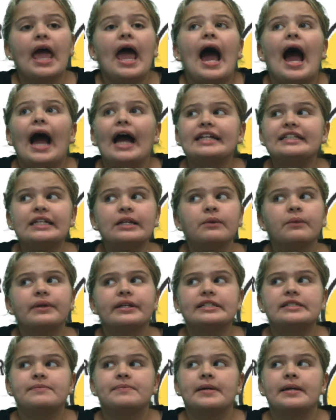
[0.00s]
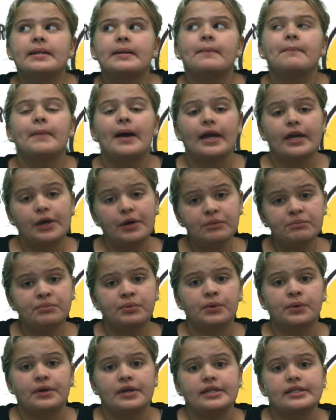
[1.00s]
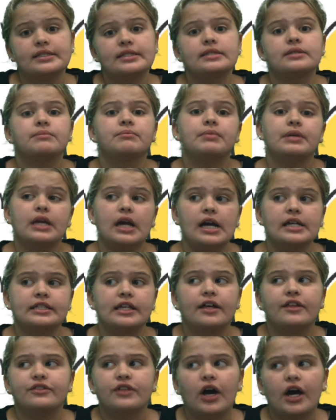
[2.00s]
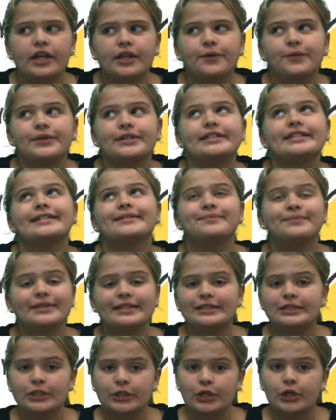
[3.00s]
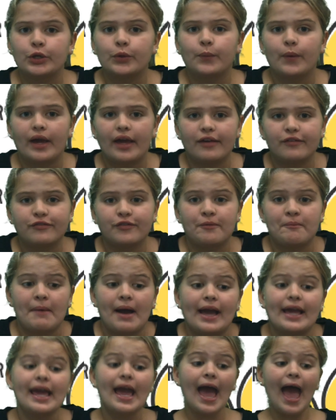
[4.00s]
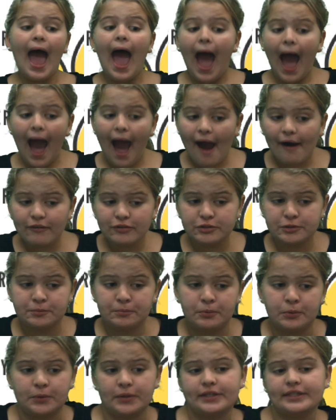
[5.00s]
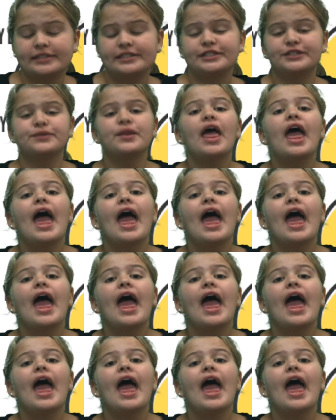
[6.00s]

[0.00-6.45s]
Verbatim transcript: I didn't want to spend my own points because I thought it would be taken away from my house points.